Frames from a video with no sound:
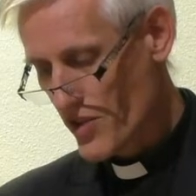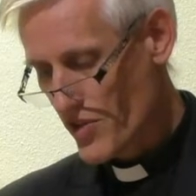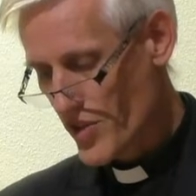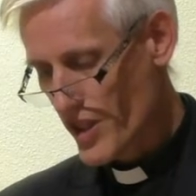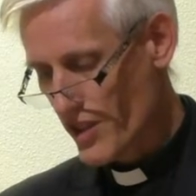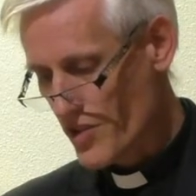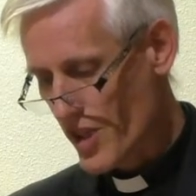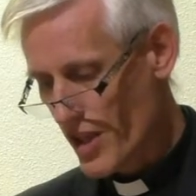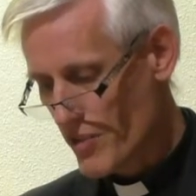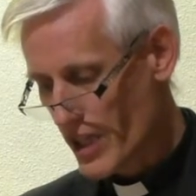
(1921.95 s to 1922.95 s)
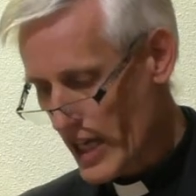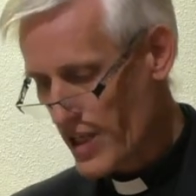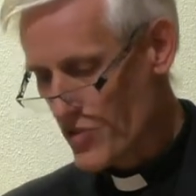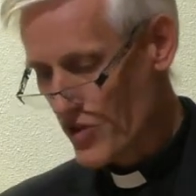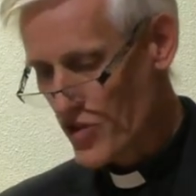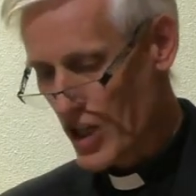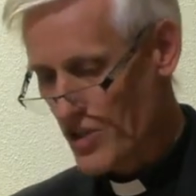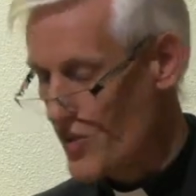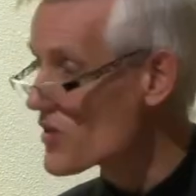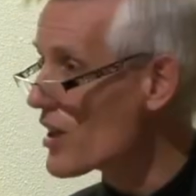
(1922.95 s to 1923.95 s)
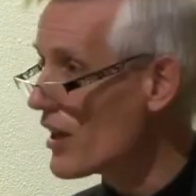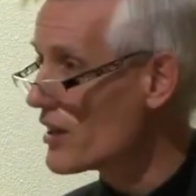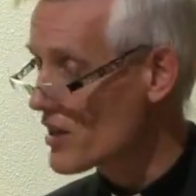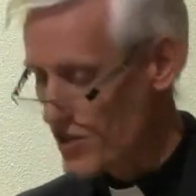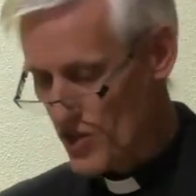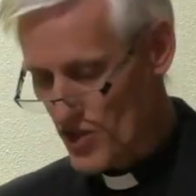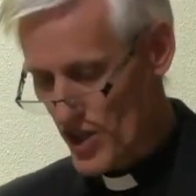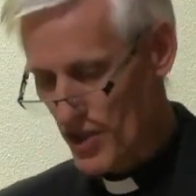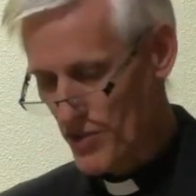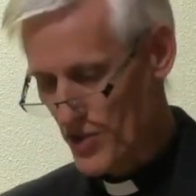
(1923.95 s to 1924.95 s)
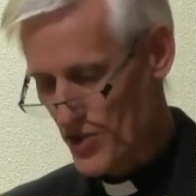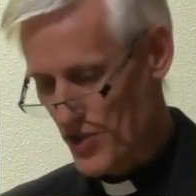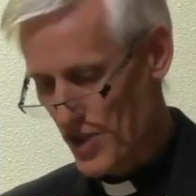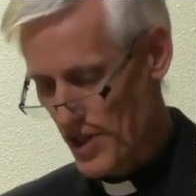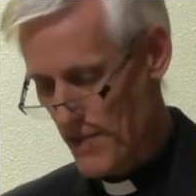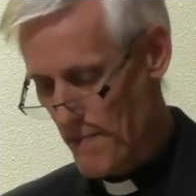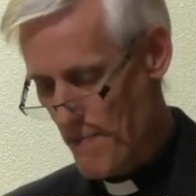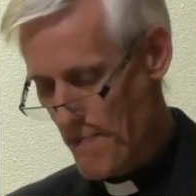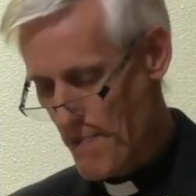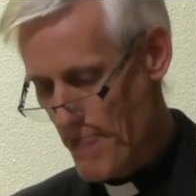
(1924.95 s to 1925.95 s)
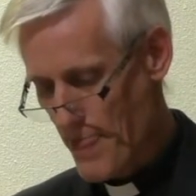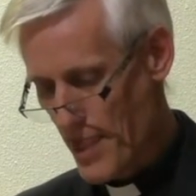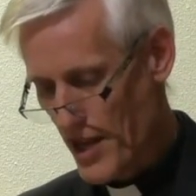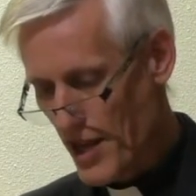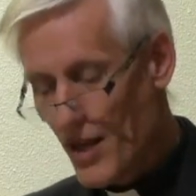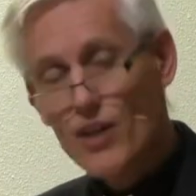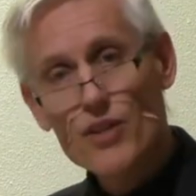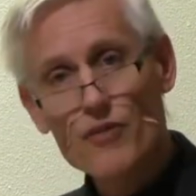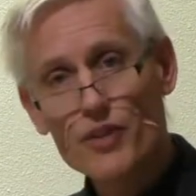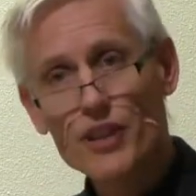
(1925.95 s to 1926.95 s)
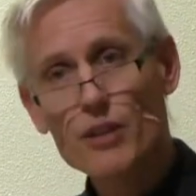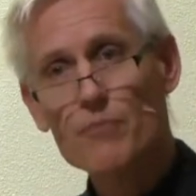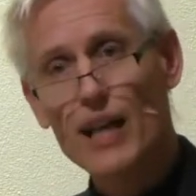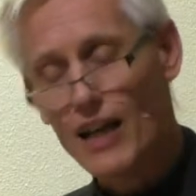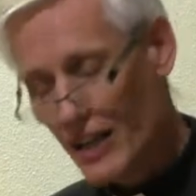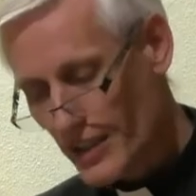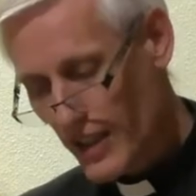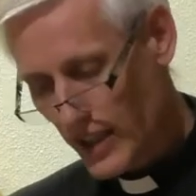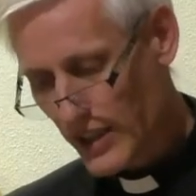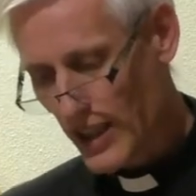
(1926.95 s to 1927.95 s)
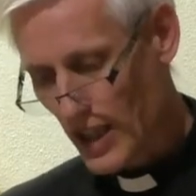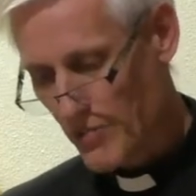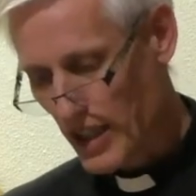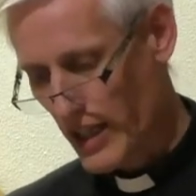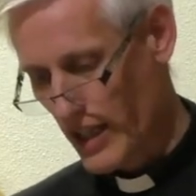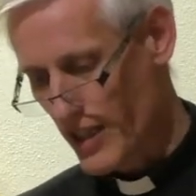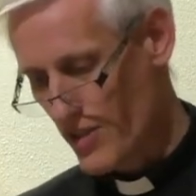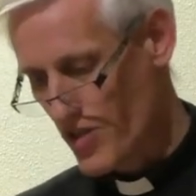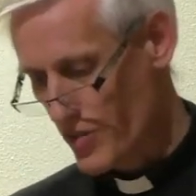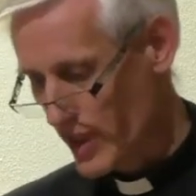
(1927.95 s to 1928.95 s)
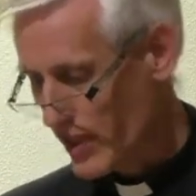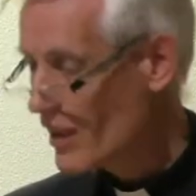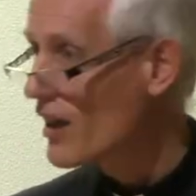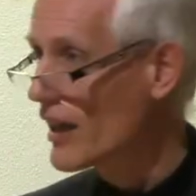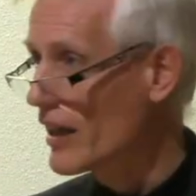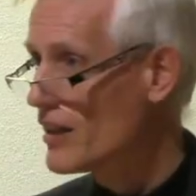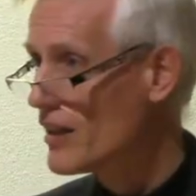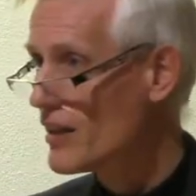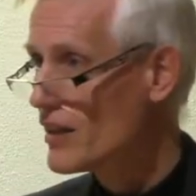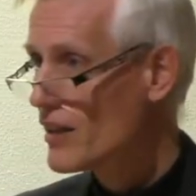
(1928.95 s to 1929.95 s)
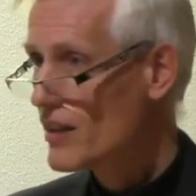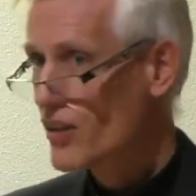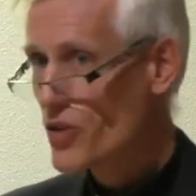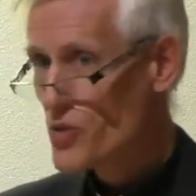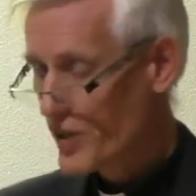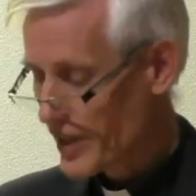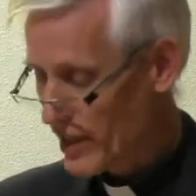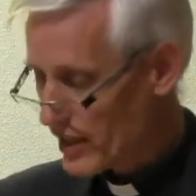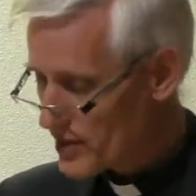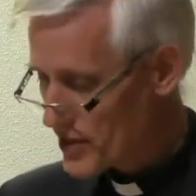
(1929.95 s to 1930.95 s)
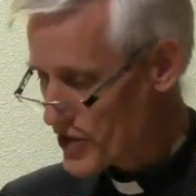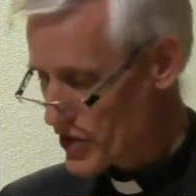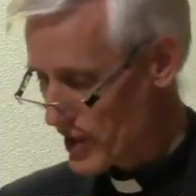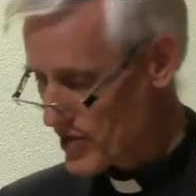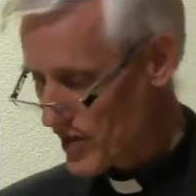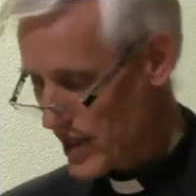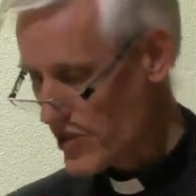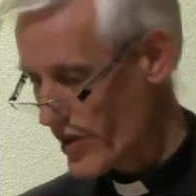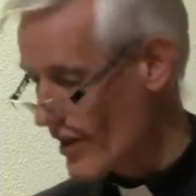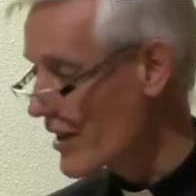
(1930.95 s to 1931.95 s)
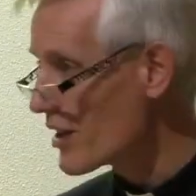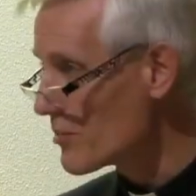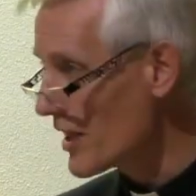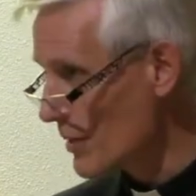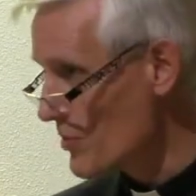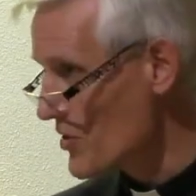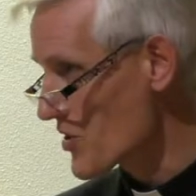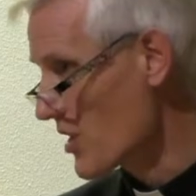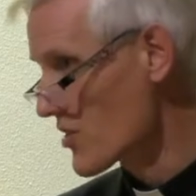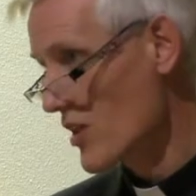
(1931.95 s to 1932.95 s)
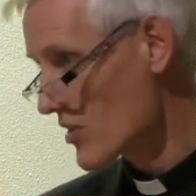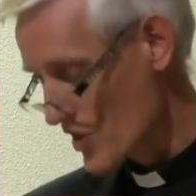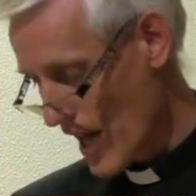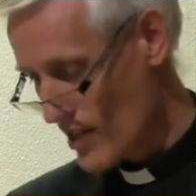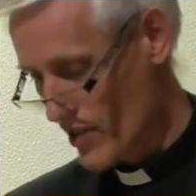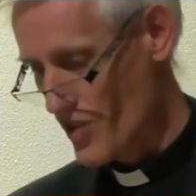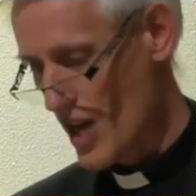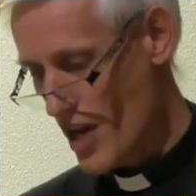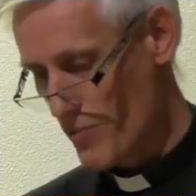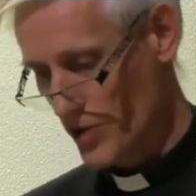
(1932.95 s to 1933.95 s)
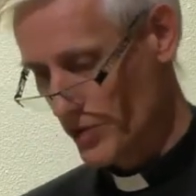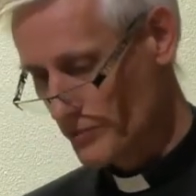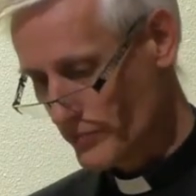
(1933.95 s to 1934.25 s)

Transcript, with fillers: and sinners came and ate with Jesus and his disciples. The verb anakeimai, to recline, usually undertranslated in our Bibles as sat at table,